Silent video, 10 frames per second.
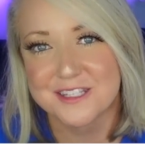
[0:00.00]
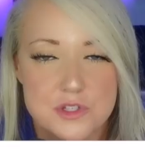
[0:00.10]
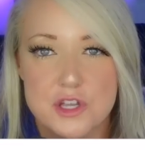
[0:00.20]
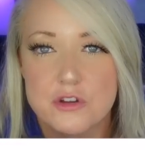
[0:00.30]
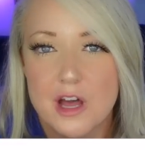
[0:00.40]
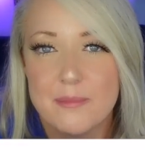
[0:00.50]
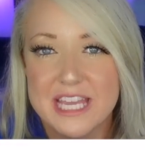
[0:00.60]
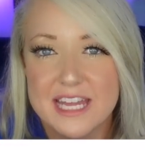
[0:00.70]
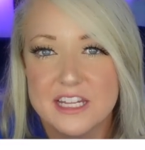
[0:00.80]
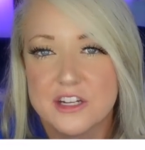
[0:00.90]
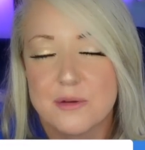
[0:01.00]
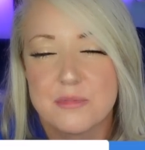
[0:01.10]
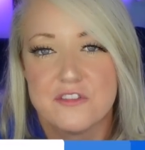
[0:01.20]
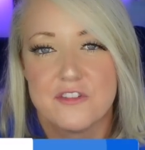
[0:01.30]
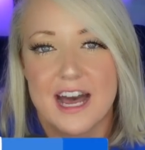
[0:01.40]
So coming in at
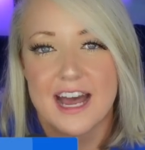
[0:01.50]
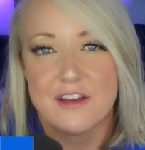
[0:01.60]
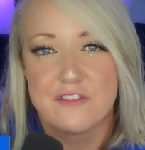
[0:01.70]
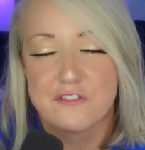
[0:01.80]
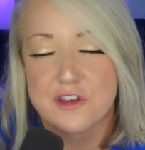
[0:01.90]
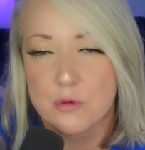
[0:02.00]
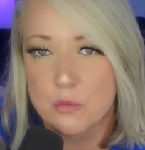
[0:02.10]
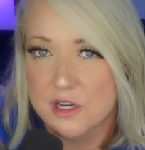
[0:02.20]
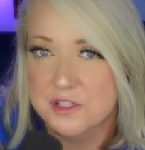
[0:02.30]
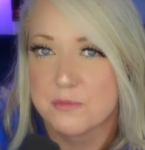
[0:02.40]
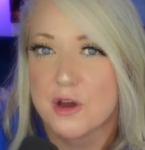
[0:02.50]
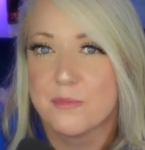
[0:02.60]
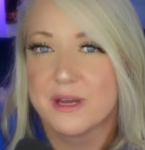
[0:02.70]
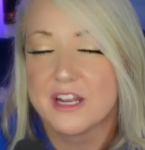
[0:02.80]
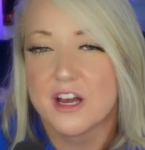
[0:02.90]
number 5 for the worst moment